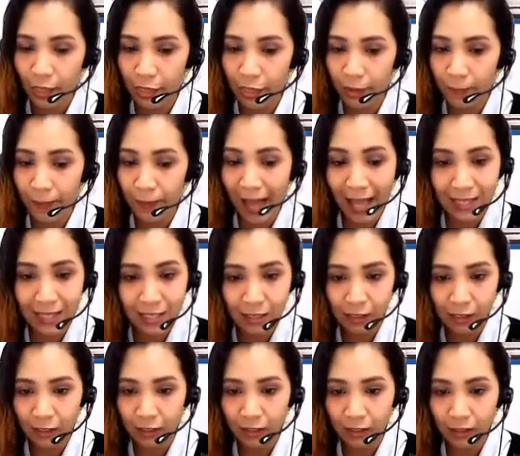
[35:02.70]
The
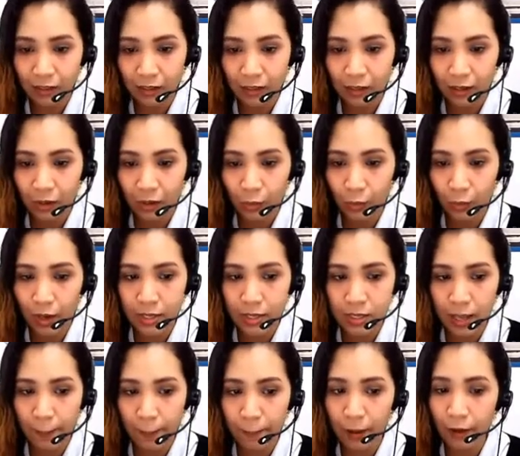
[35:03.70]
battle
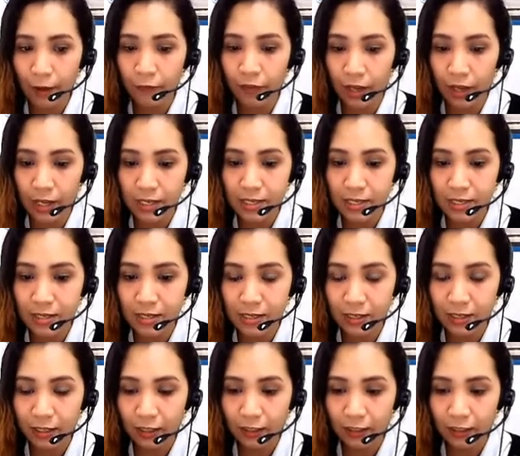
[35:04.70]
was above us.